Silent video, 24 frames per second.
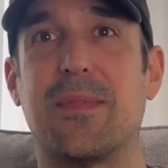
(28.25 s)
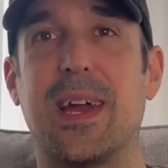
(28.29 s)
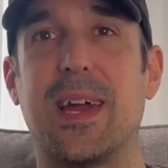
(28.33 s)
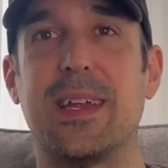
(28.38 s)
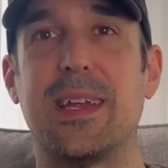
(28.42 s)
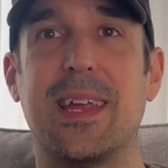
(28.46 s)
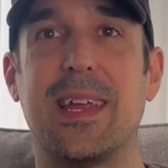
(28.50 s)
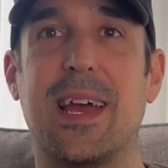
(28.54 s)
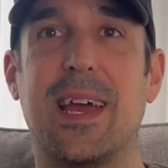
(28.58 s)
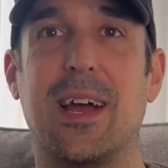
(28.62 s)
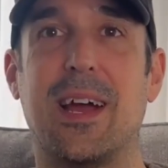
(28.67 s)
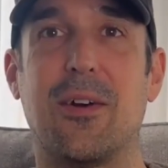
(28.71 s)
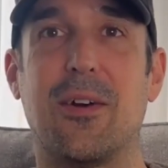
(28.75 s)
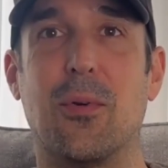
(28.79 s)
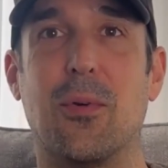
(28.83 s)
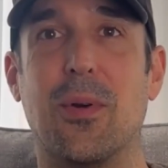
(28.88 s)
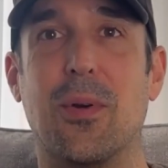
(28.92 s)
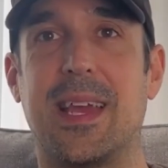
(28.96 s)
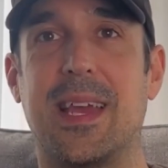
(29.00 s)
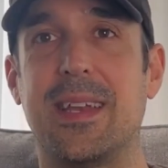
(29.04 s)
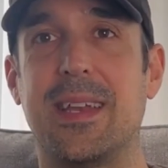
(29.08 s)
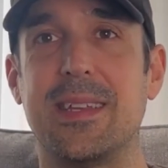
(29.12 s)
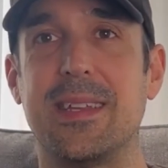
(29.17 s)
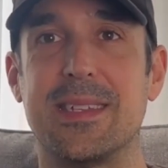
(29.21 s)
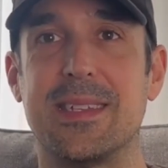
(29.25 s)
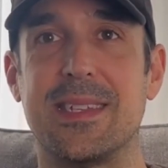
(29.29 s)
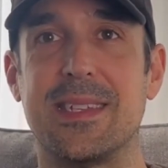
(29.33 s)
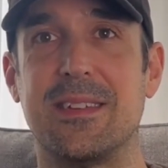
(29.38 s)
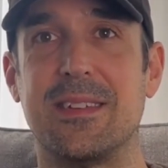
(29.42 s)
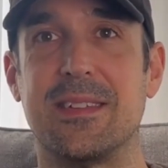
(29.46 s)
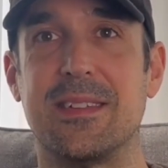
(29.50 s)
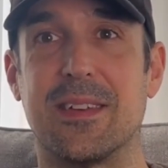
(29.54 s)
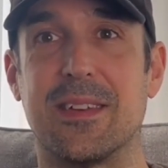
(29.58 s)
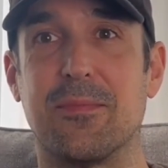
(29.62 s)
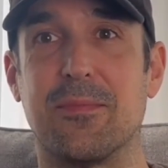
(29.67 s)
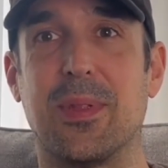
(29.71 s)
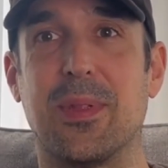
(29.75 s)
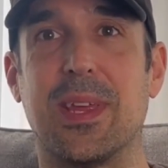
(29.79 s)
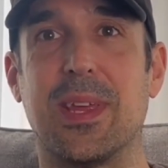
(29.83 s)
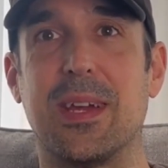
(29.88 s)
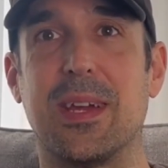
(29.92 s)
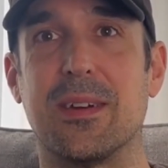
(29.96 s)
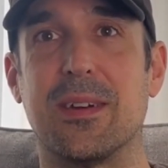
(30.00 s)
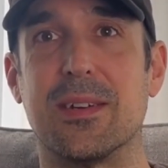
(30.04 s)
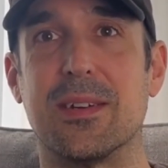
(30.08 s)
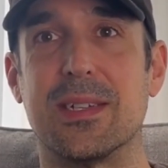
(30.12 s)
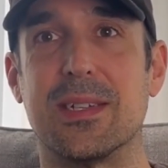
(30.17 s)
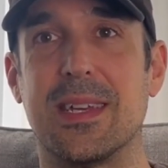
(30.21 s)
find out the tendencies of
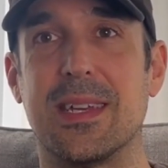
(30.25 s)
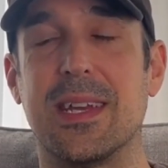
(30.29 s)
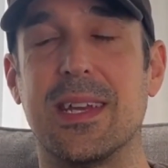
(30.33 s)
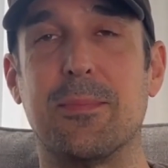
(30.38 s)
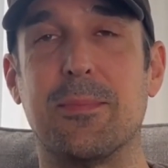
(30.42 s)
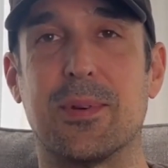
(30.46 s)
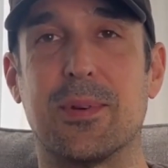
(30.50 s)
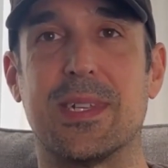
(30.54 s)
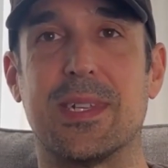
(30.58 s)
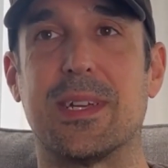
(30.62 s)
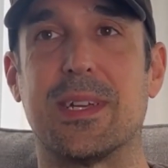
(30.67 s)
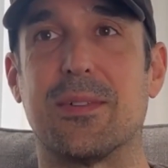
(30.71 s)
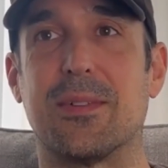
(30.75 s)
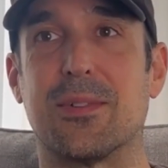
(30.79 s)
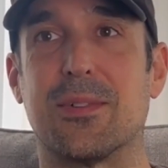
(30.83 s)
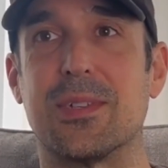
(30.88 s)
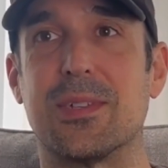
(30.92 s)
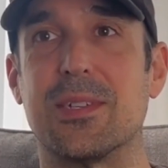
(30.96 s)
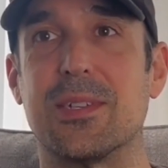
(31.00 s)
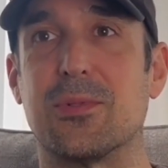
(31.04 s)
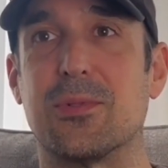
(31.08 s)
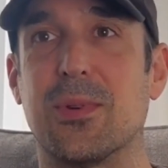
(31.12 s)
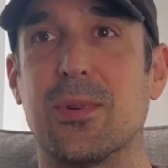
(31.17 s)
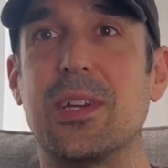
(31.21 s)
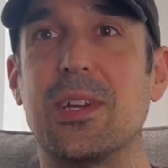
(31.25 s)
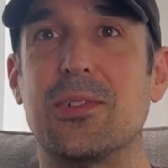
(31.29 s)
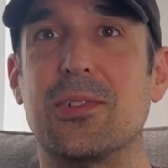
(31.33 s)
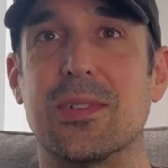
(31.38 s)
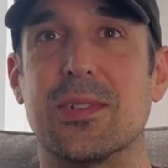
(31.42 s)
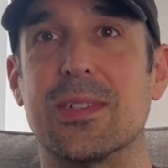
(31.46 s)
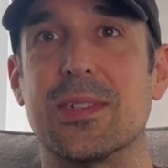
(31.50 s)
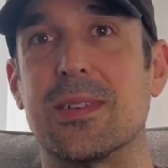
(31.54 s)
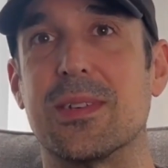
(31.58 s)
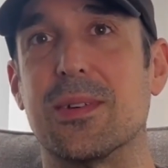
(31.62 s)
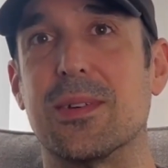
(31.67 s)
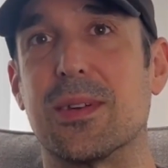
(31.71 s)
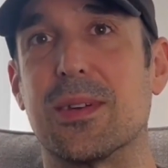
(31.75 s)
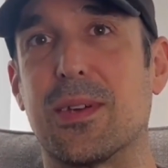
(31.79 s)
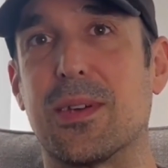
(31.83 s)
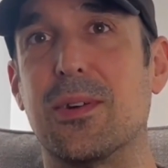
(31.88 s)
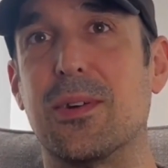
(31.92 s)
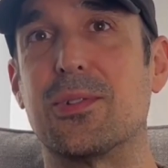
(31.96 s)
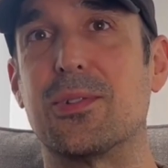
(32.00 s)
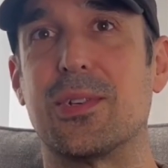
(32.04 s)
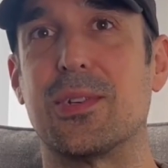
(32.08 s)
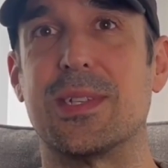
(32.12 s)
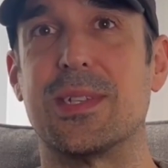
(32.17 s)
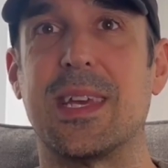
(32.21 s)
players in particular situations. So the
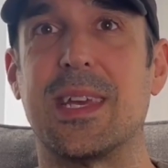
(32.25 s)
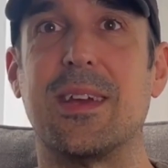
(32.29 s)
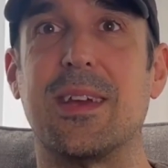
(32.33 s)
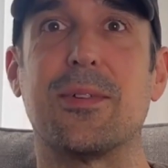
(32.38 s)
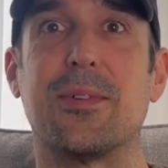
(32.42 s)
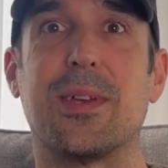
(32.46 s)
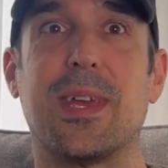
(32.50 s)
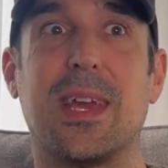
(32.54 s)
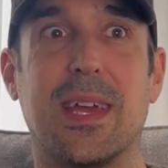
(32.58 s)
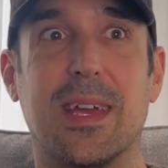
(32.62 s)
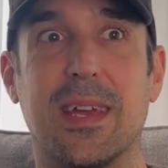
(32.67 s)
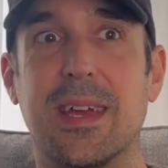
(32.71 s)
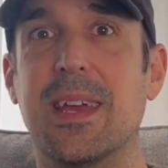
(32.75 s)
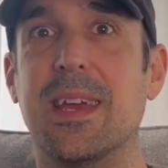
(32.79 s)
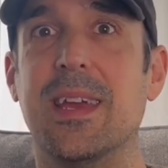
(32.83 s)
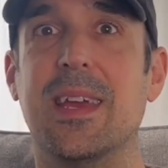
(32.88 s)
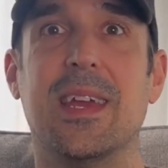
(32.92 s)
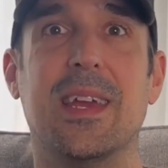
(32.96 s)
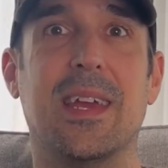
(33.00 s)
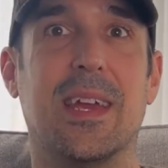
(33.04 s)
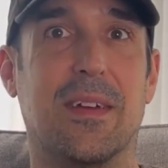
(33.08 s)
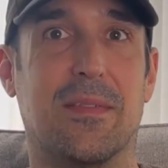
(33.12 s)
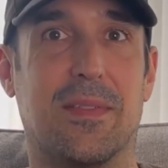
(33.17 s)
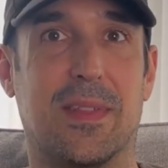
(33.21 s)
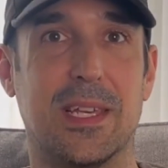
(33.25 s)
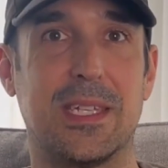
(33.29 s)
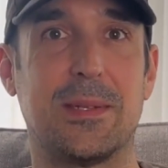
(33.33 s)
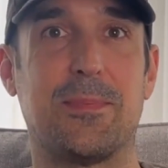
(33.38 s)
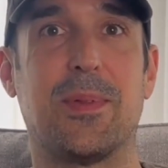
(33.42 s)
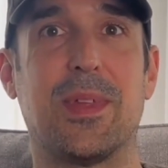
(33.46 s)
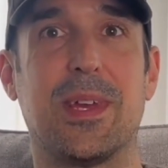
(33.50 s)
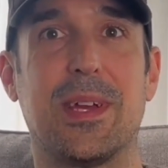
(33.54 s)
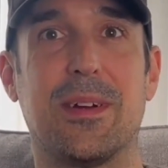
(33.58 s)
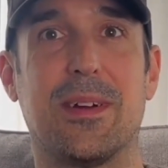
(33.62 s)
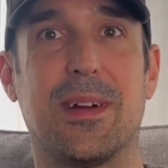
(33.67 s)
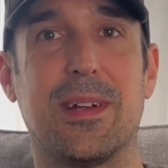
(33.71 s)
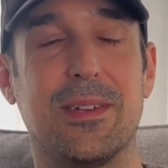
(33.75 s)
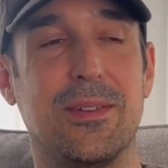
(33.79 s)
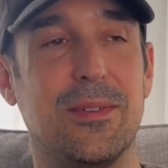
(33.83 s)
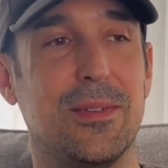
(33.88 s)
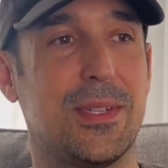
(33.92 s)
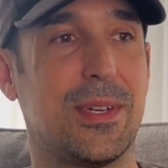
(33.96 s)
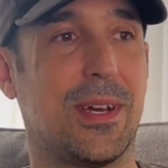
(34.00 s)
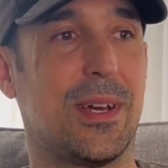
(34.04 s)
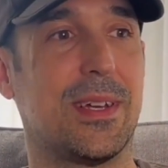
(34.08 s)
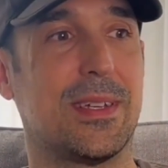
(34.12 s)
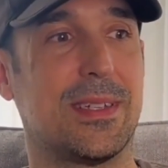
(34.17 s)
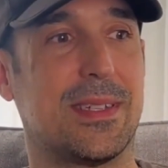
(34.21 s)
coach could say, okay, if this player on
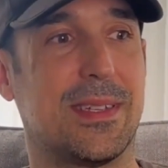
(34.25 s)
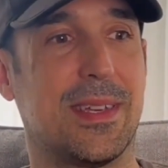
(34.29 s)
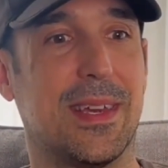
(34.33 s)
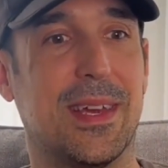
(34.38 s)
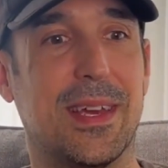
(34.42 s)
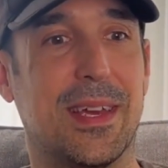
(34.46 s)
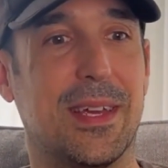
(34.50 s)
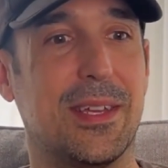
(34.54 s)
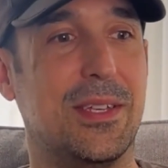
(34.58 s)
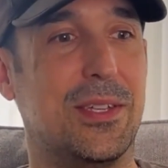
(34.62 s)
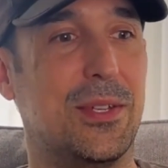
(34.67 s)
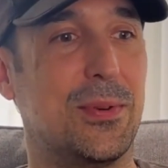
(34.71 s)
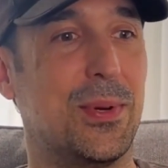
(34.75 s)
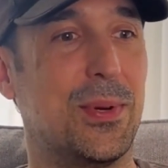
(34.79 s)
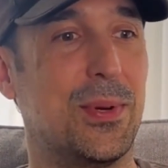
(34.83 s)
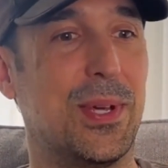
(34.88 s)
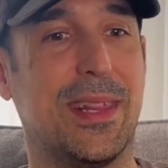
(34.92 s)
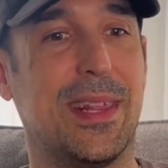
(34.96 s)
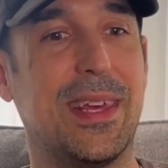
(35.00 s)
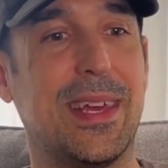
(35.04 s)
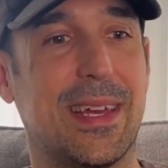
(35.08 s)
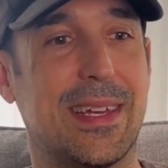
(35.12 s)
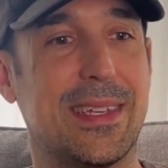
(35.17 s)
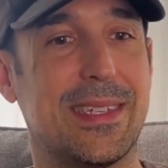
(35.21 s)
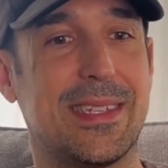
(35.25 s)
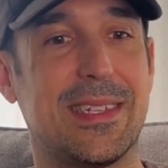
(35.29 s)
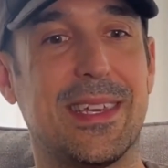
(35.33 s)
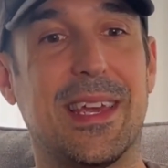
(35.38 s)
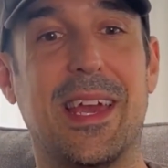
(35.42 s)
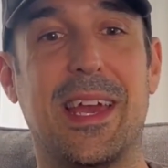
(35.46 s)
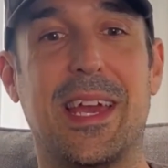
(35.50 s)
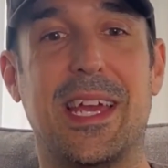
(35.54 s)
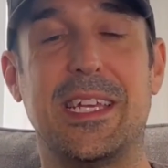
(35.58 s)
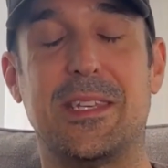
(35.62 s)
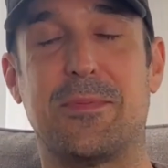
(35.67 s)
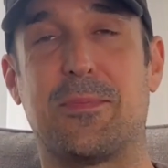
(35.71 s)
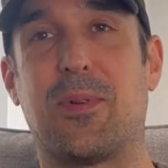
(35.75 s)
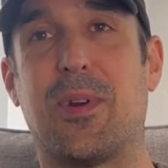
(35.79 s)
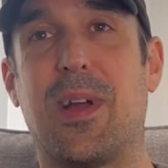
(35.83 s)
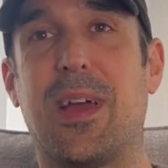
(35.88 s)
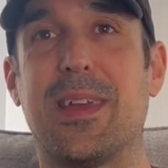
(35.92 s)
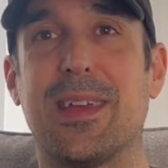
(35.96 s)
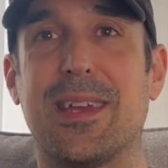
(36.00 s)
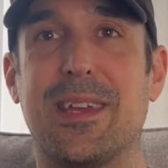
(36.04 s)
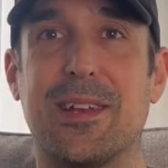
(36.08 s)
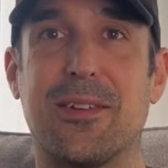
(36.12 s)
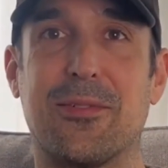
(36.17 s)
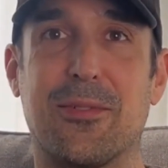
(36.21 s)
Utah's doing this, he's
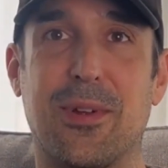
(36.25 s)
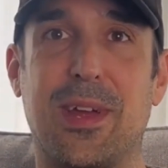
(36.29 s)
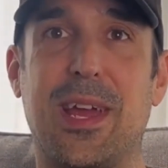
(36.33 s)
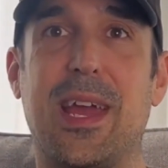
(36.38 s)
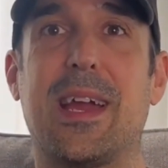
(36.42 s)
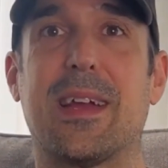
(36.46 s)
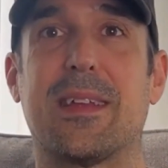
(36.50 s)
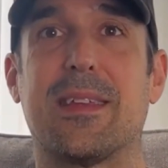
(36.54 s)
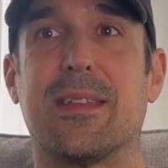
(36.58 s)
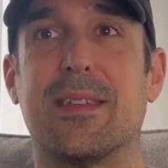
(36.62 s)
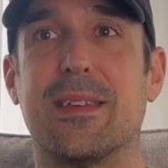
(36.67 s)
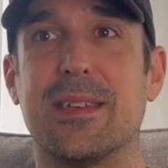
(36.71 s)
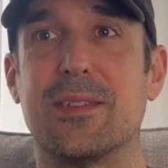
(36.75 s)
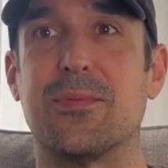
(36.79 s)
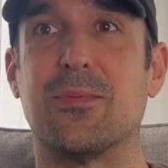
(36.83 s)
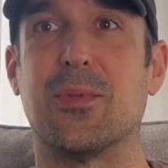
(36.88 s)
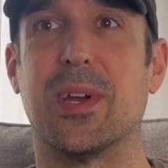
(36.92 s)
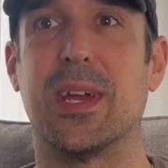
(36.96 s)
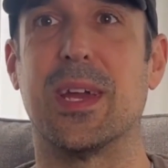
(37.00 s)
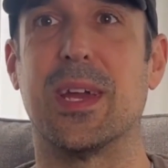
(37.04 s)
probably going to react this